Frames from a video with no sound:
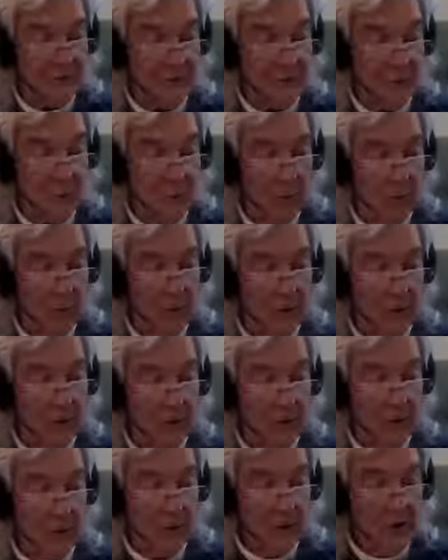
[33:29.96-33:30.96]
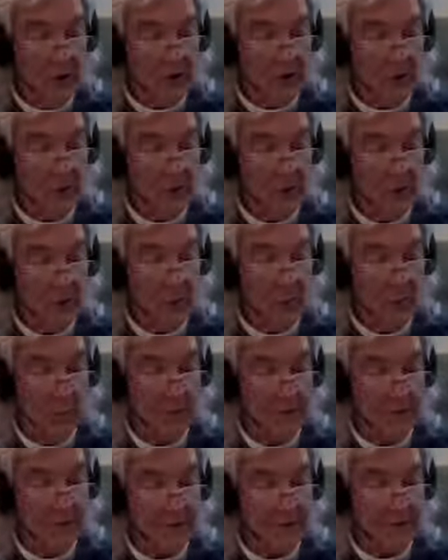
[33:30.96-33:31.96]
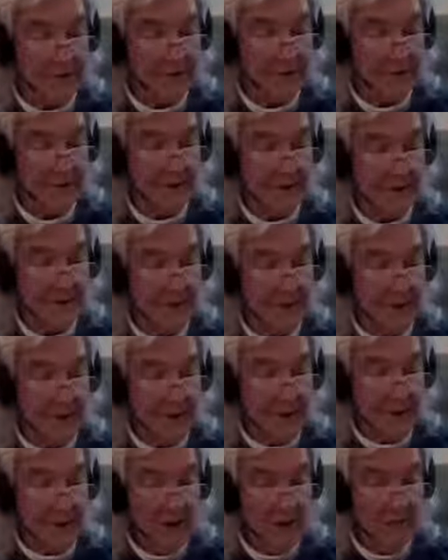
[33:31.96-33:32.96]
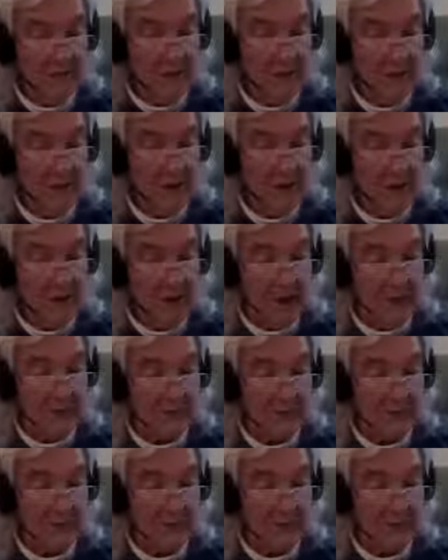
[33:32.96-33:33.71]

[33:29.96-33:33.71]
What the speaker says: into war-torn wildernesses and ruining a